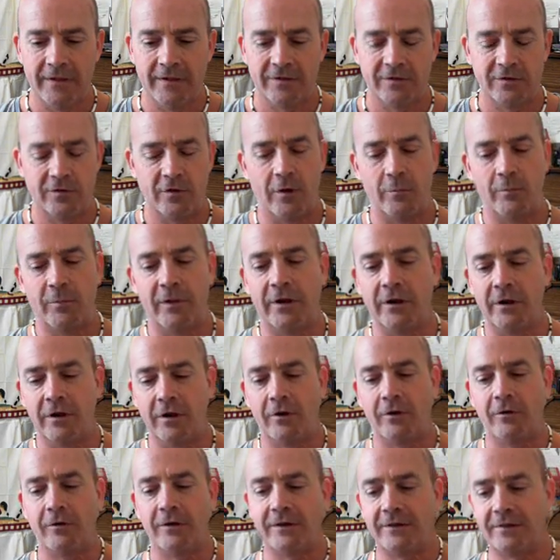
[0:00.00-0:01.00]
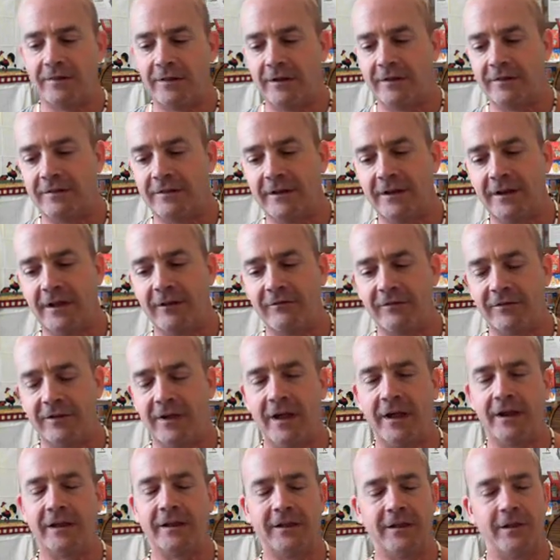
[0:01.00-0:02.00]
So I've been learning that I've
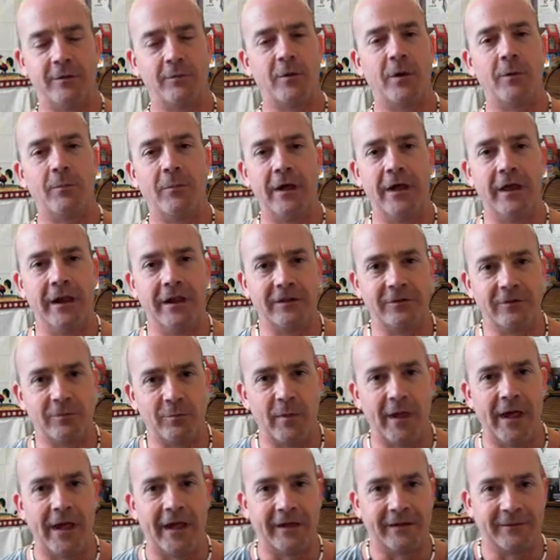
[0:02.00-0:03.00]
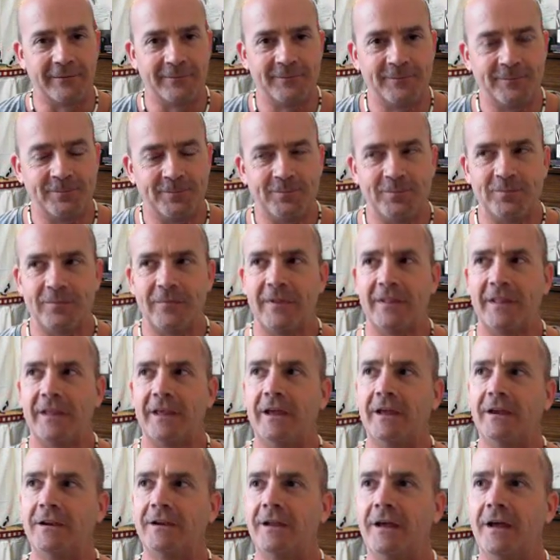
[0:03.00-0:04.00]
got to get my balance back.
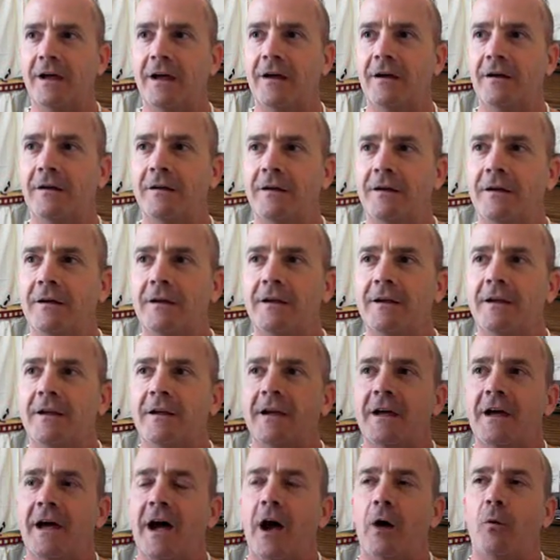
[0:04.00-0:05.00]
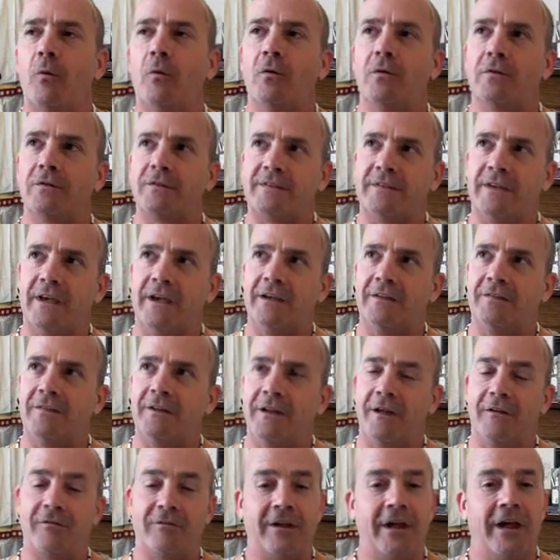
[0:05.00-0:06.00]
And I won't say
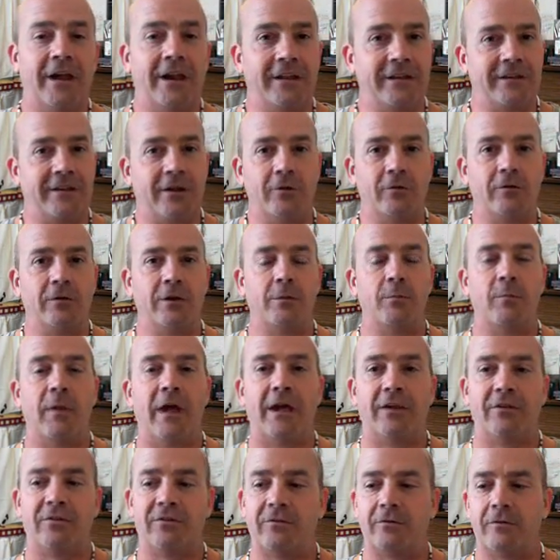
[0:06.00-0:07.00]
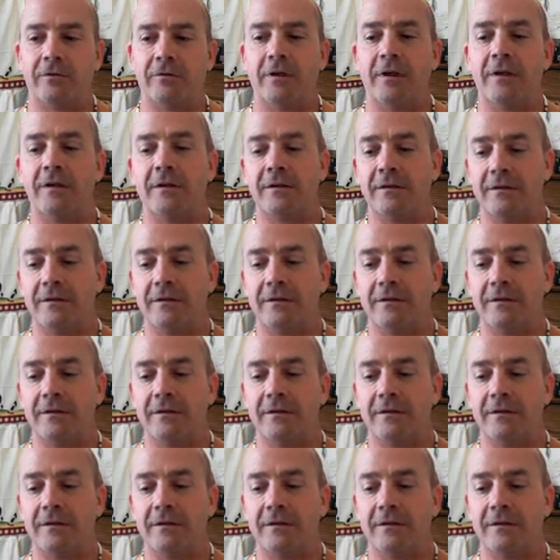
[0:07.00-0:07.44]
that I've got it totally mastered.